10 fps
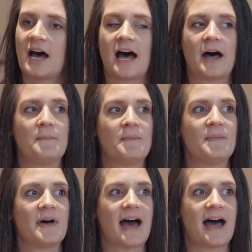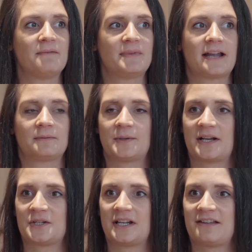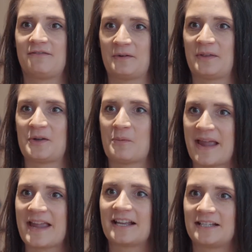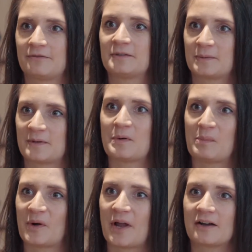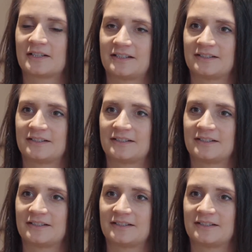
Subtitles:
and being able to actually feel that you're making a difference with your product.